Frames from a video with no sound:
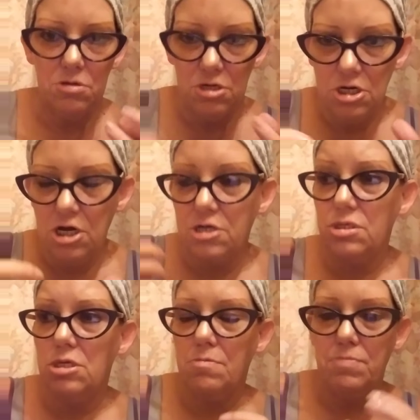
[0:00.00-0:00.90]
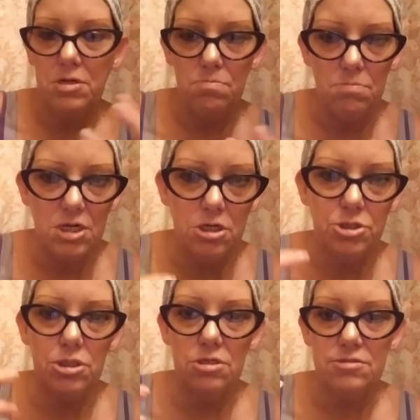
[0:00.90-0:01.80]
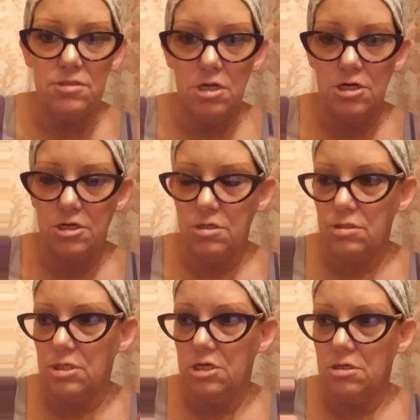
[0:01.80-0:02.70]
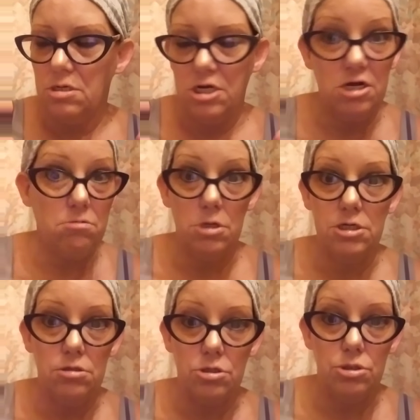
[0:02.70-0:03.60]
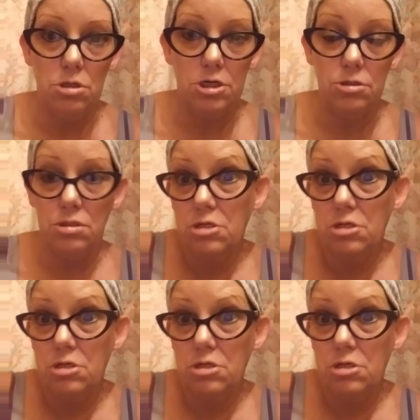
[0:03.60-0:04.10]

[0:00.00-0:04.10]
gossip and malicious lies and outlandish lies,